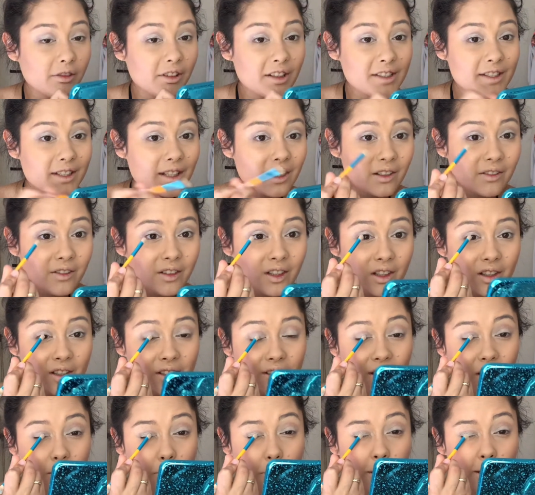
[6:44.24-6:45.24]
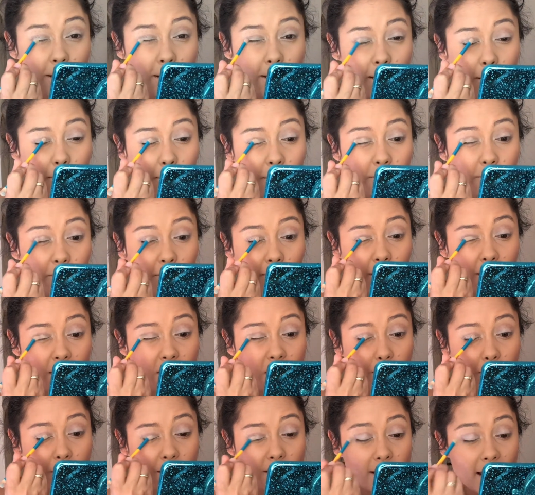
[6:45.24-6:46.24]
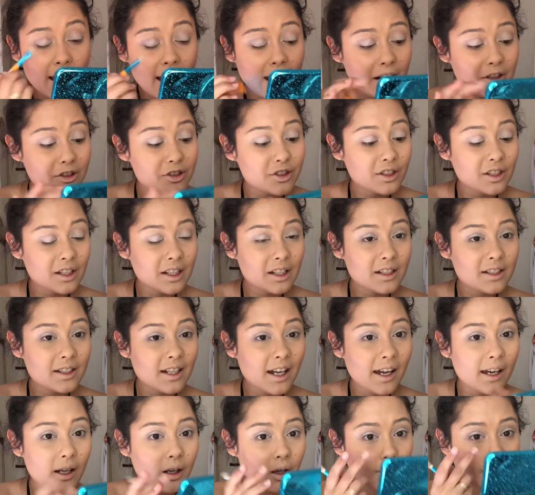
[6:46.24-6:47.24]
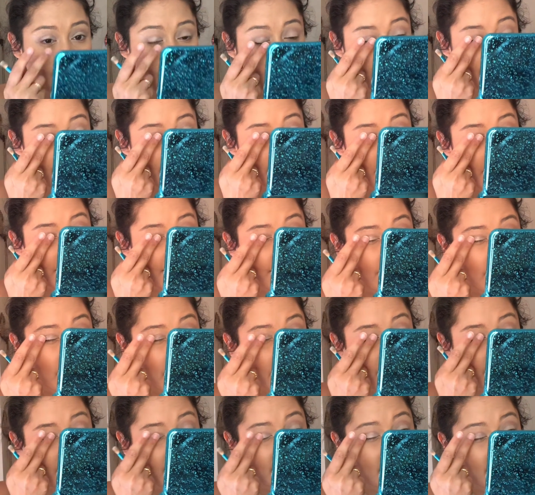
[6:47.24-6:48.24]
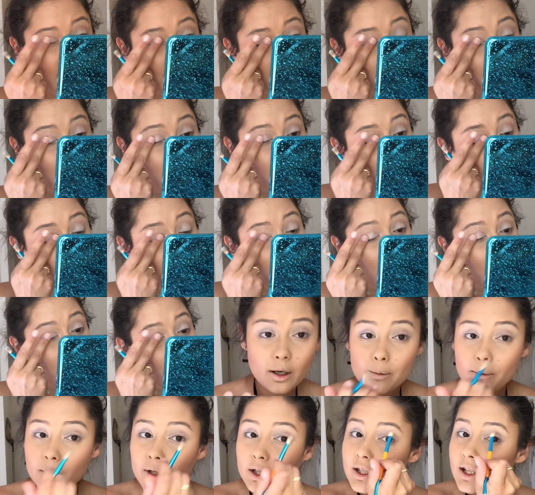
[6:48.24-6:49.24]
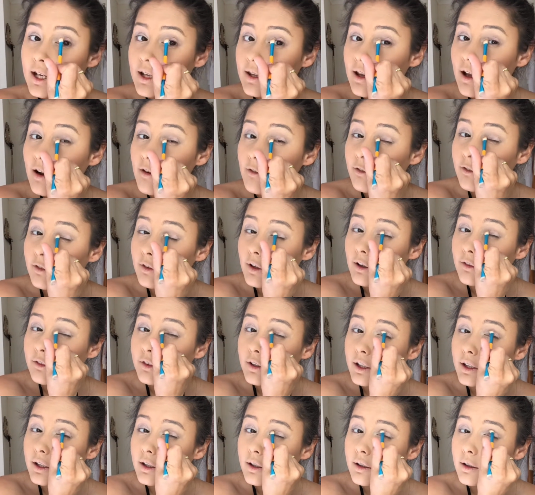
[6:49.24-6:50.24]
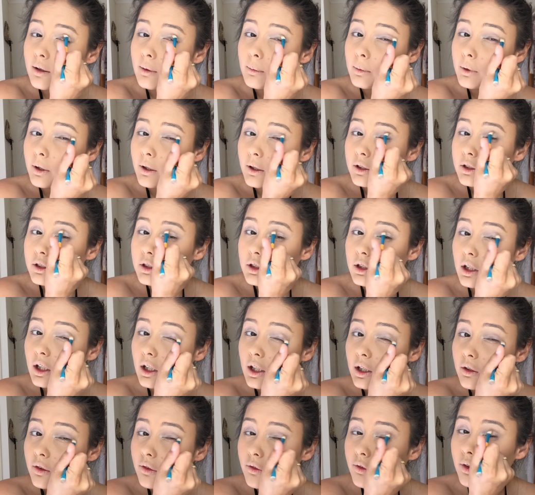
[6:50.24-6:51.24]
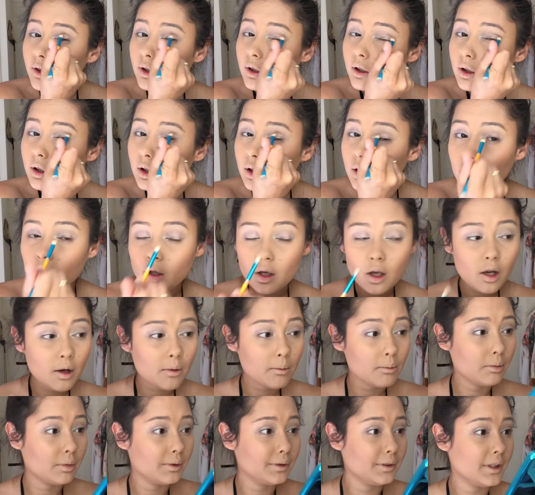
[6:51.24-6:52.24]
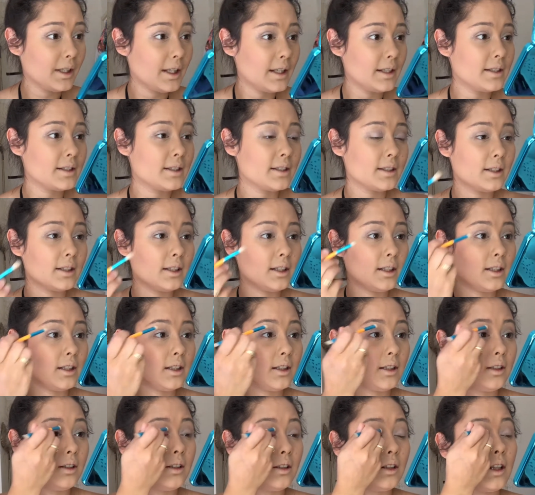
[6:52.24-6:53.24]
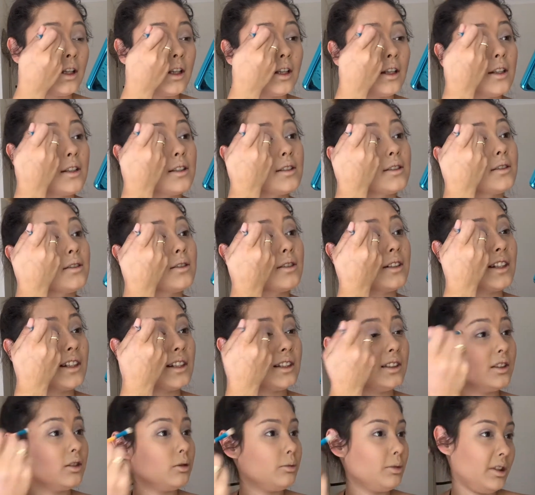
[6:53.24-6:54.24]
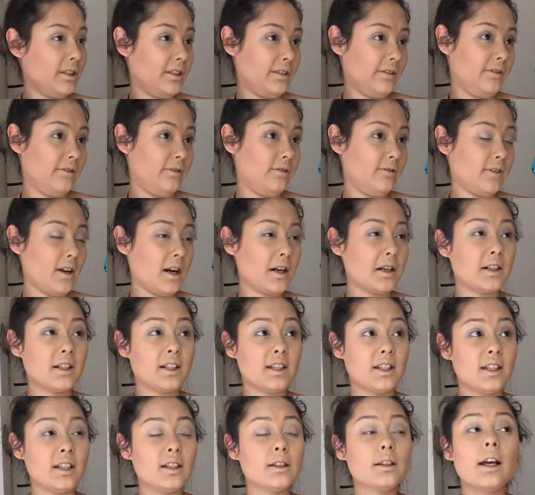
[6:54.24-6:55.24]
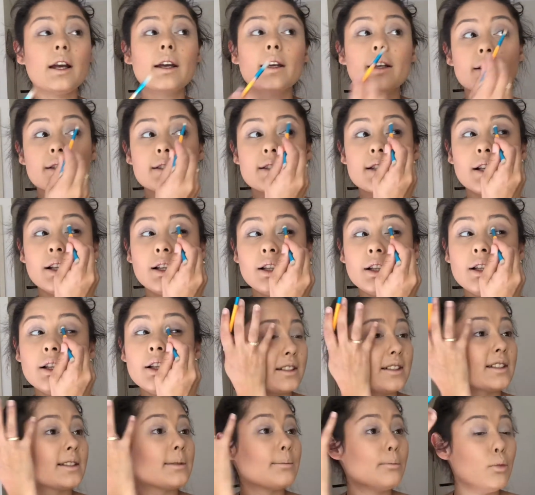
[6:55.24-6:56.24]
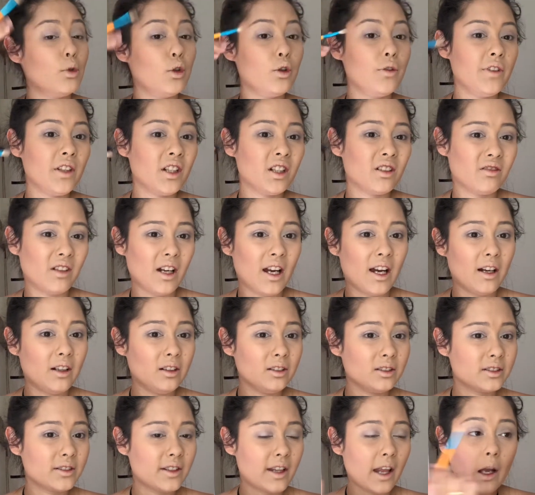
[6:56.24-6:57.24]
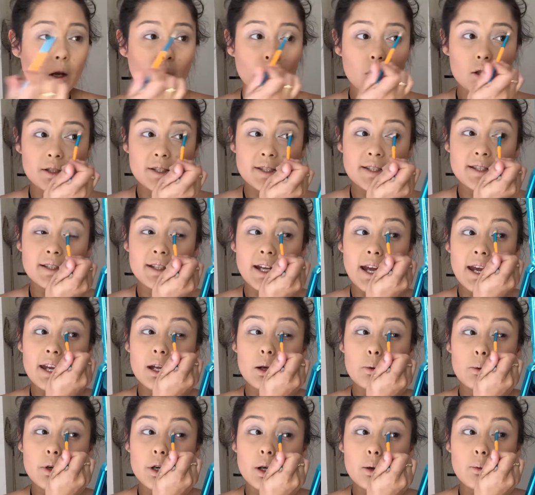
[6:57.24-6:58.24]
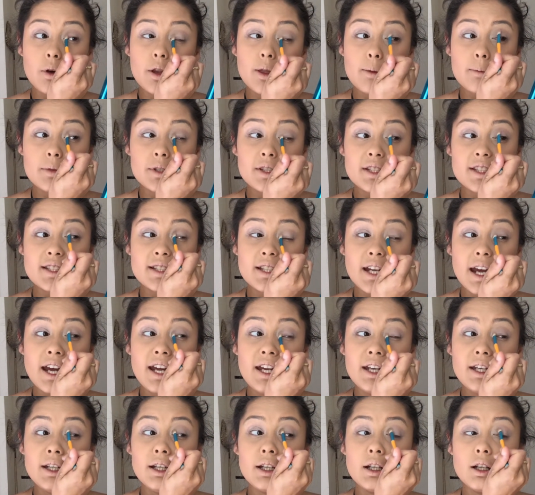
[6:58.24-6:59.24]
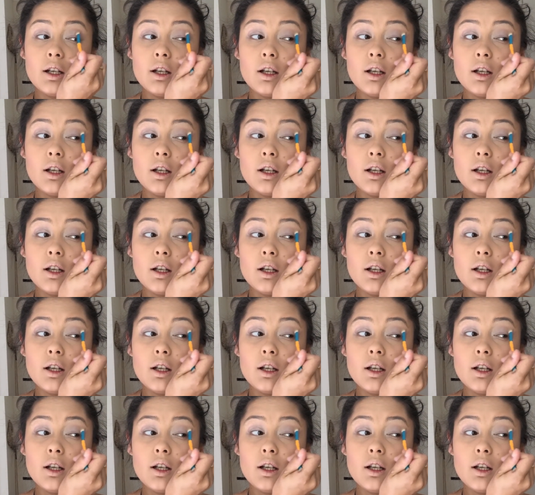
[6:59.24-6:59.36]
rest of the video is going to be a little bit rushed because I actually need to head off to swimming very soon, and I'm going to take that fluffy end of the brush and kind of blend it in. It is looking a little bit funky, like it's moving around. They're not staying where I want them to stay,